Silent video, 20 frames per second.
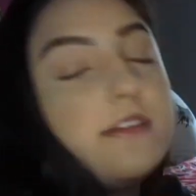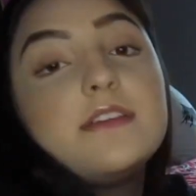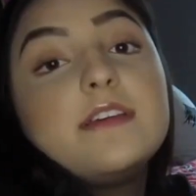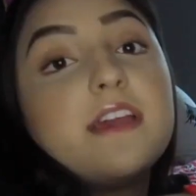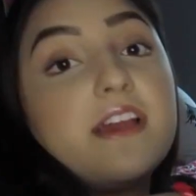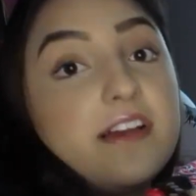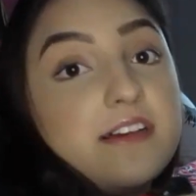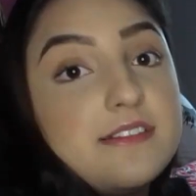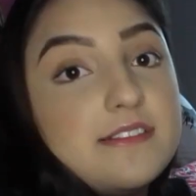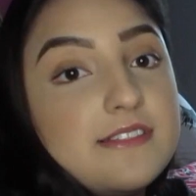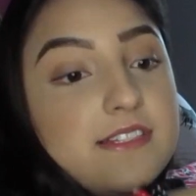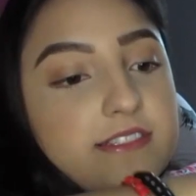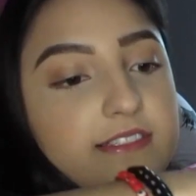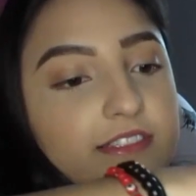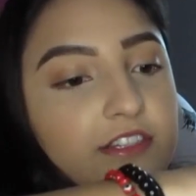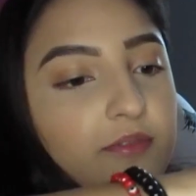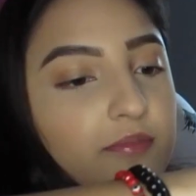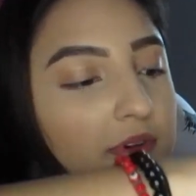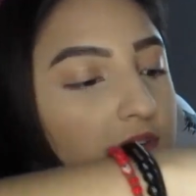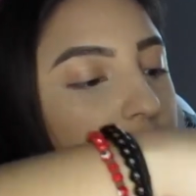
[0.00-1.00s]
yeah, that's
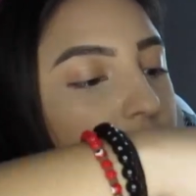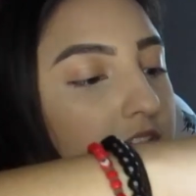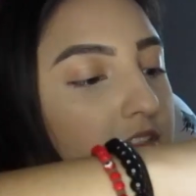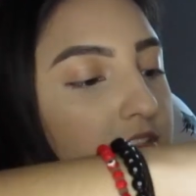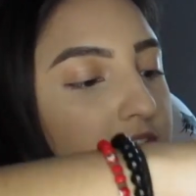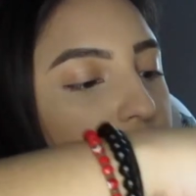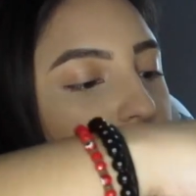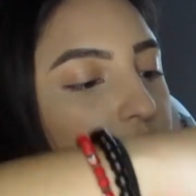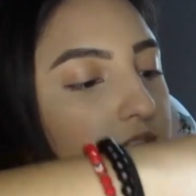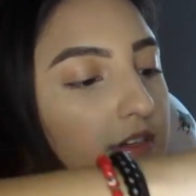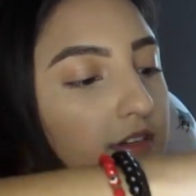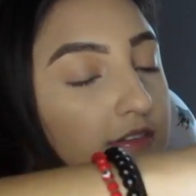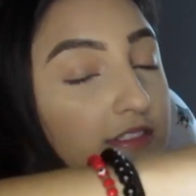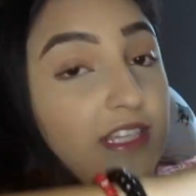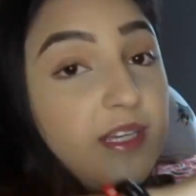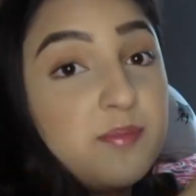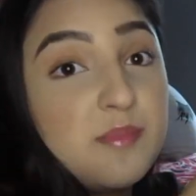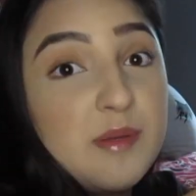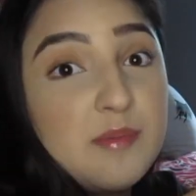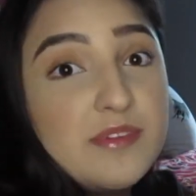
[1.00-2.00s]
nail polish. I was
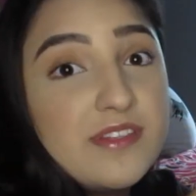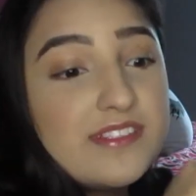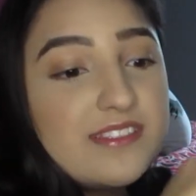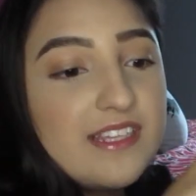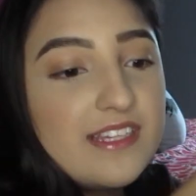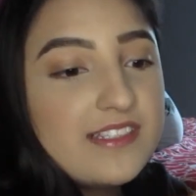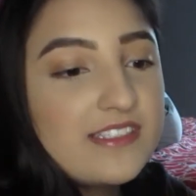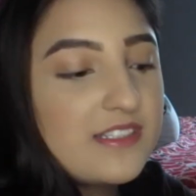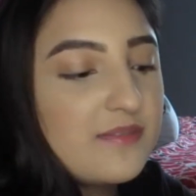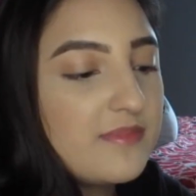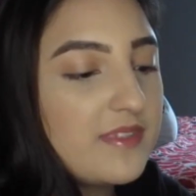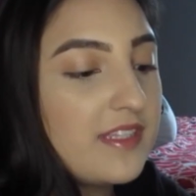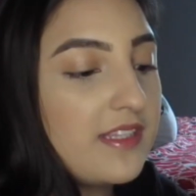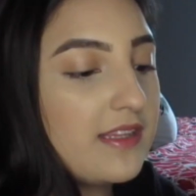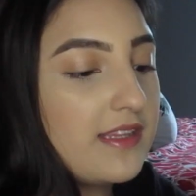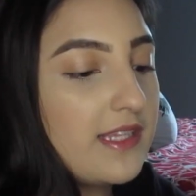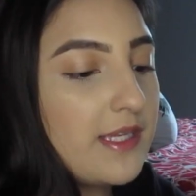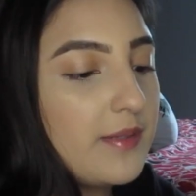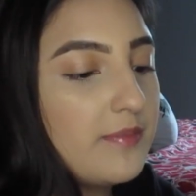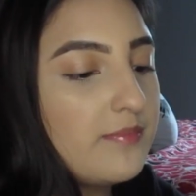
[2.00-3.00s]
like, maybe it's like something
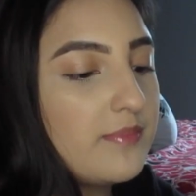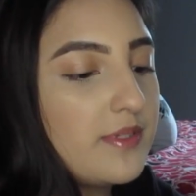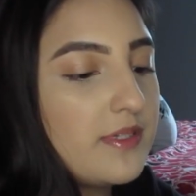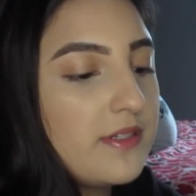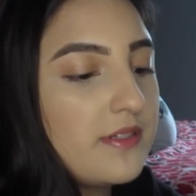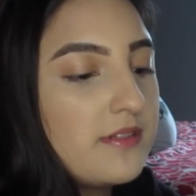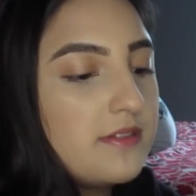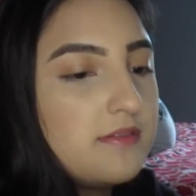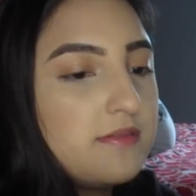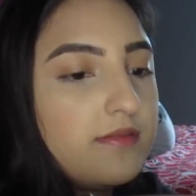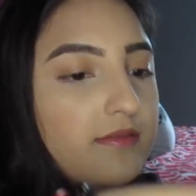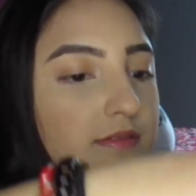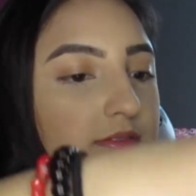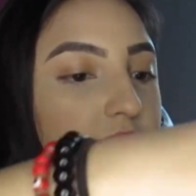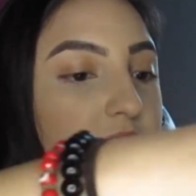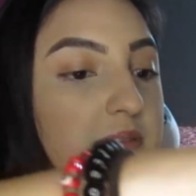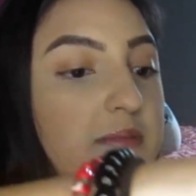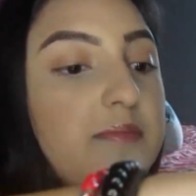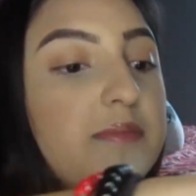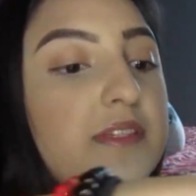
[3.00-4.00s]
lip,
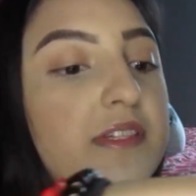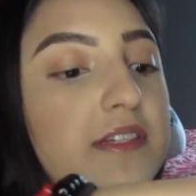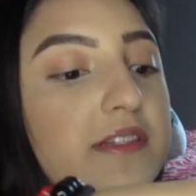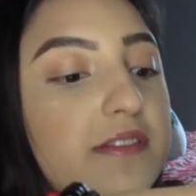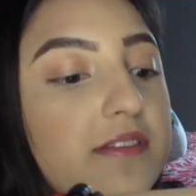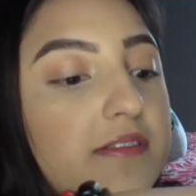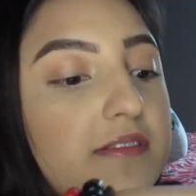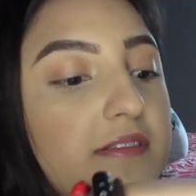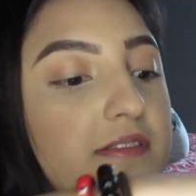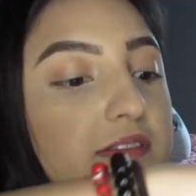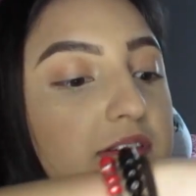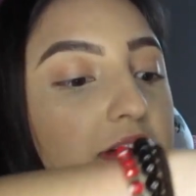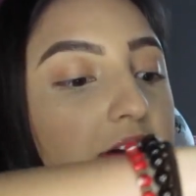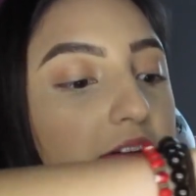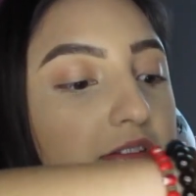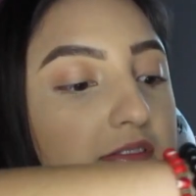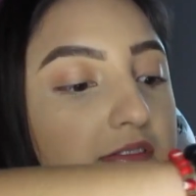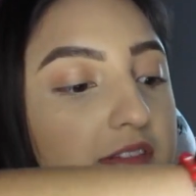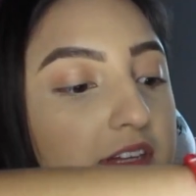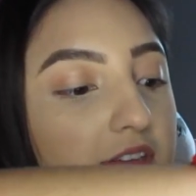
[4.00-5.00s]
something, you know,
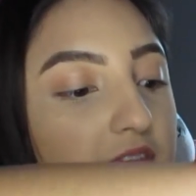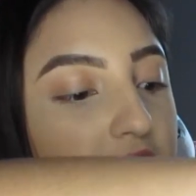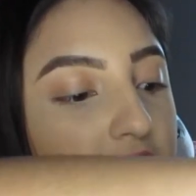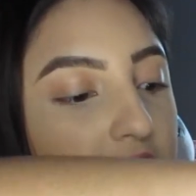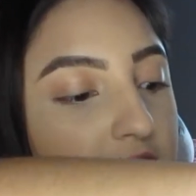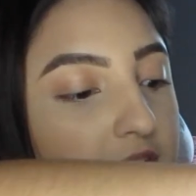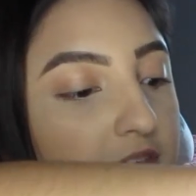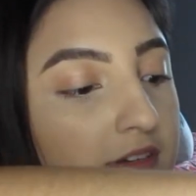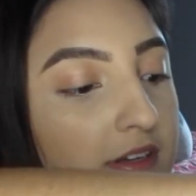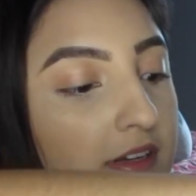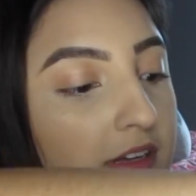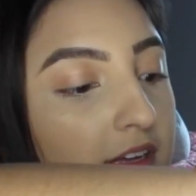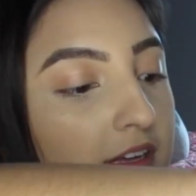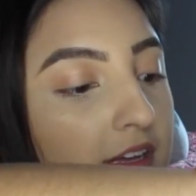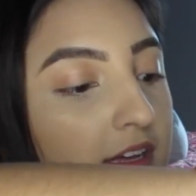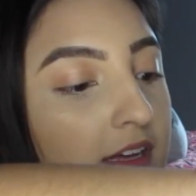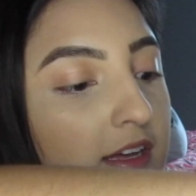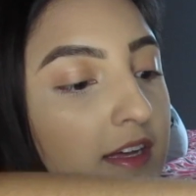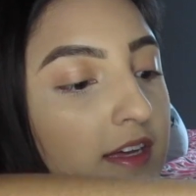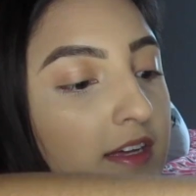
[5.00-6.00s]
never know.
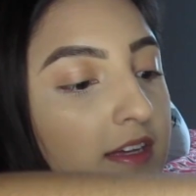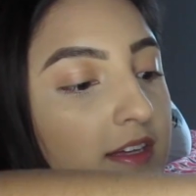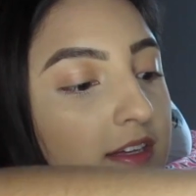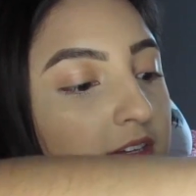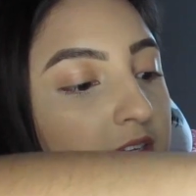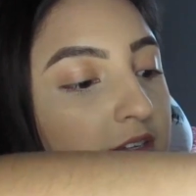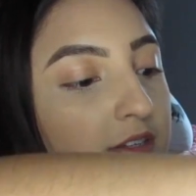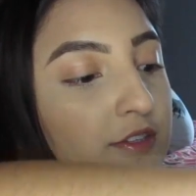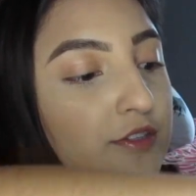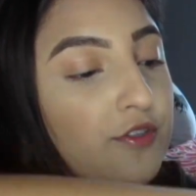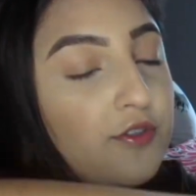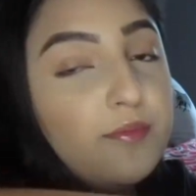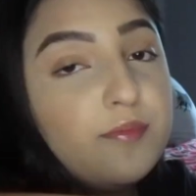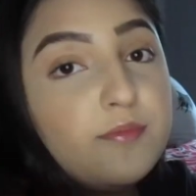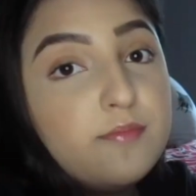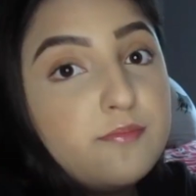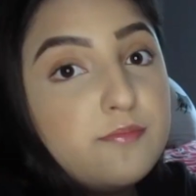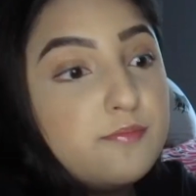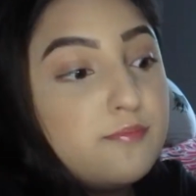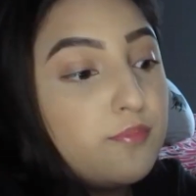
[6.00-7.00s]
New
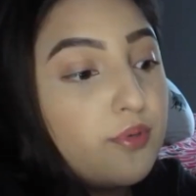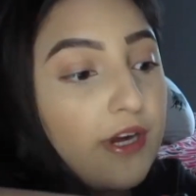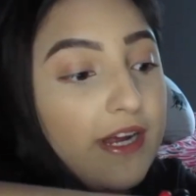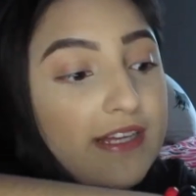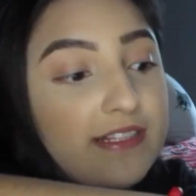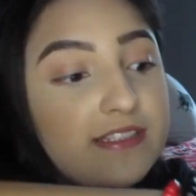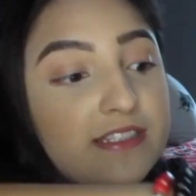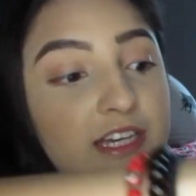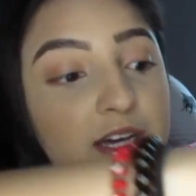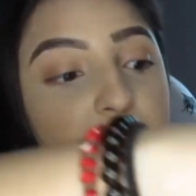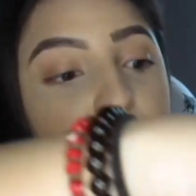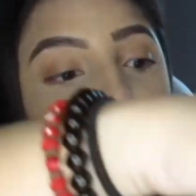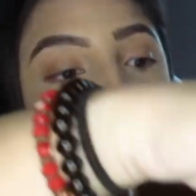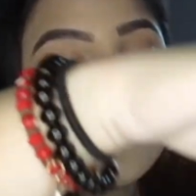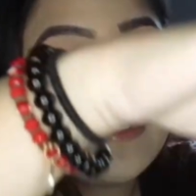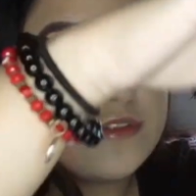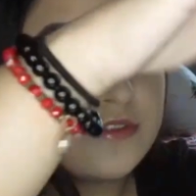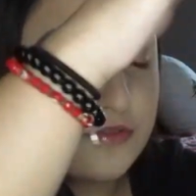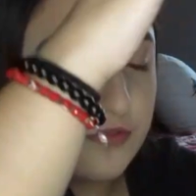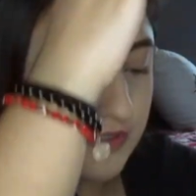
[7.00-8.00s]
brands come out
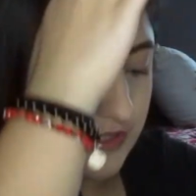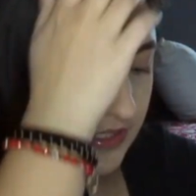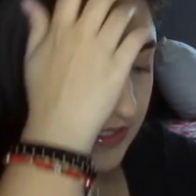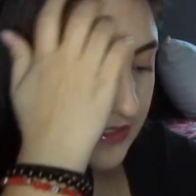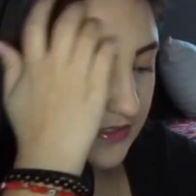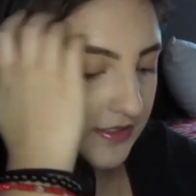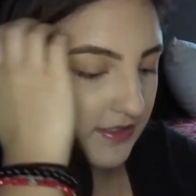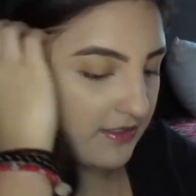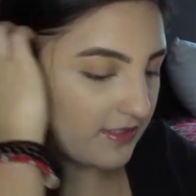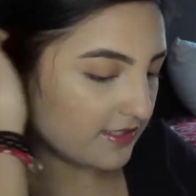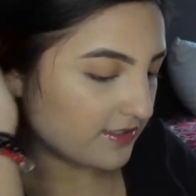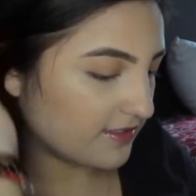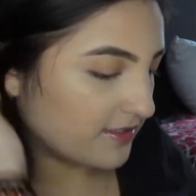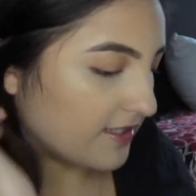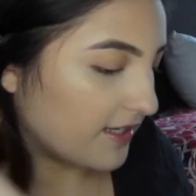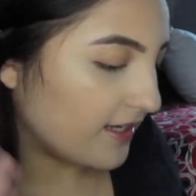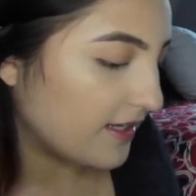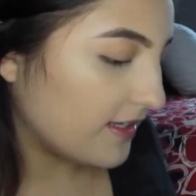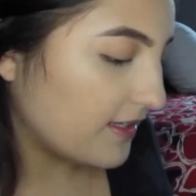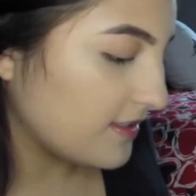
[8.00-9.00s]
with new things these
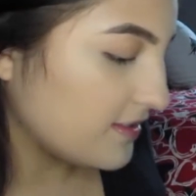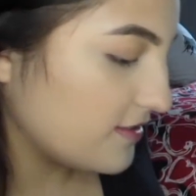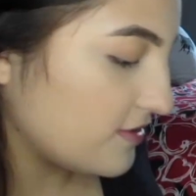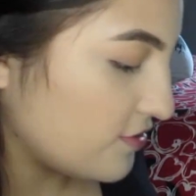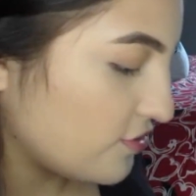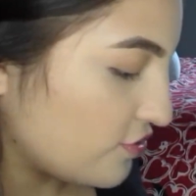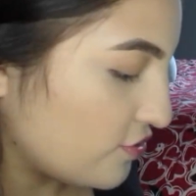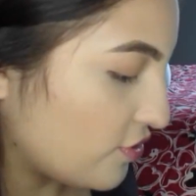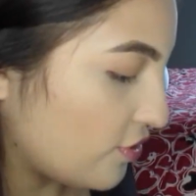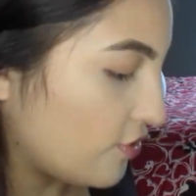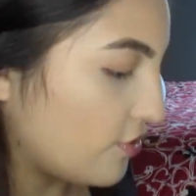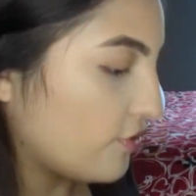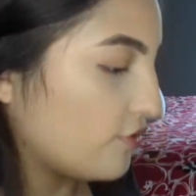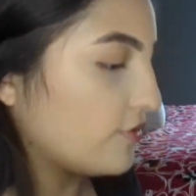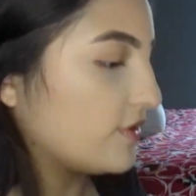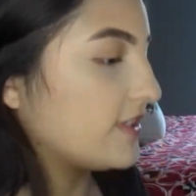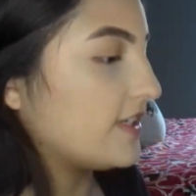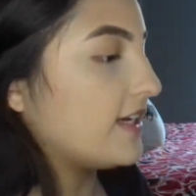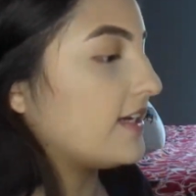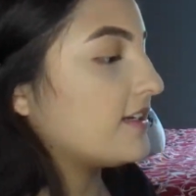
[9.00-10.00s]
days.
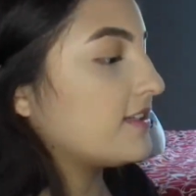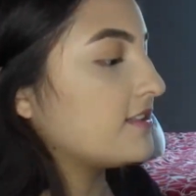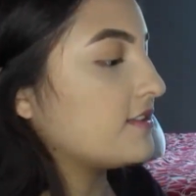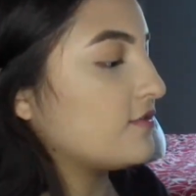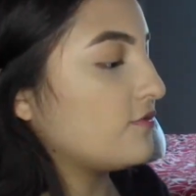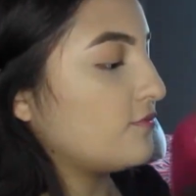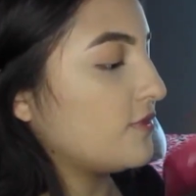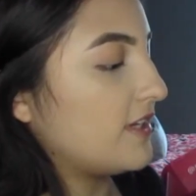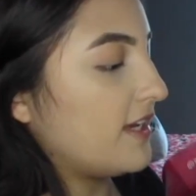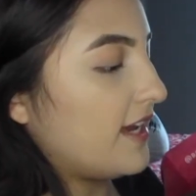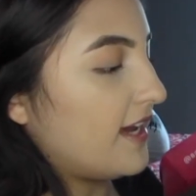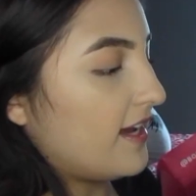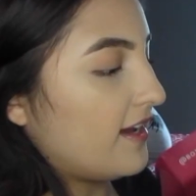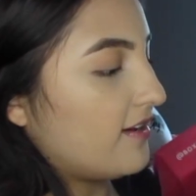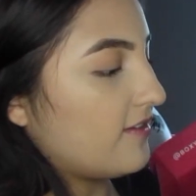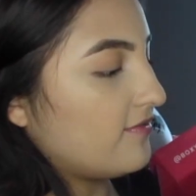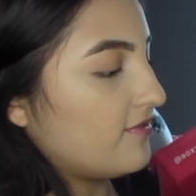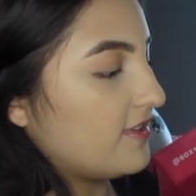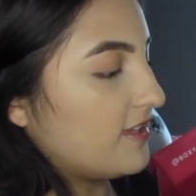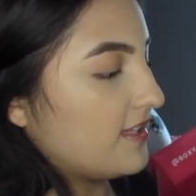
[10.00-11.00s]
So next we
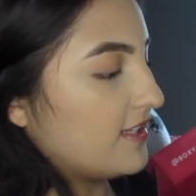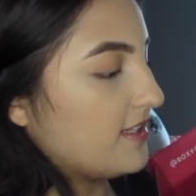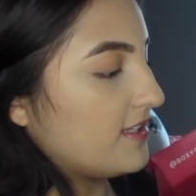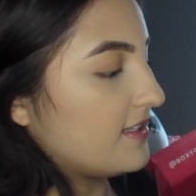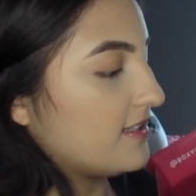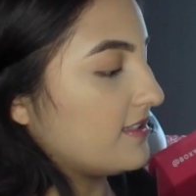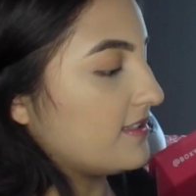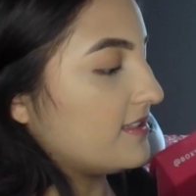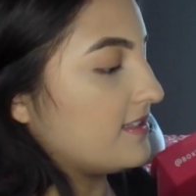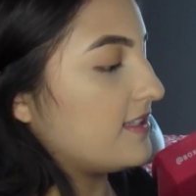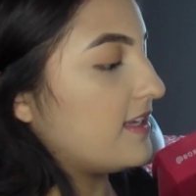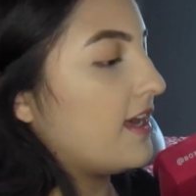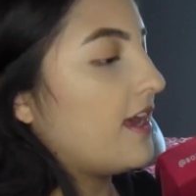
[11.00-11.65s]
have this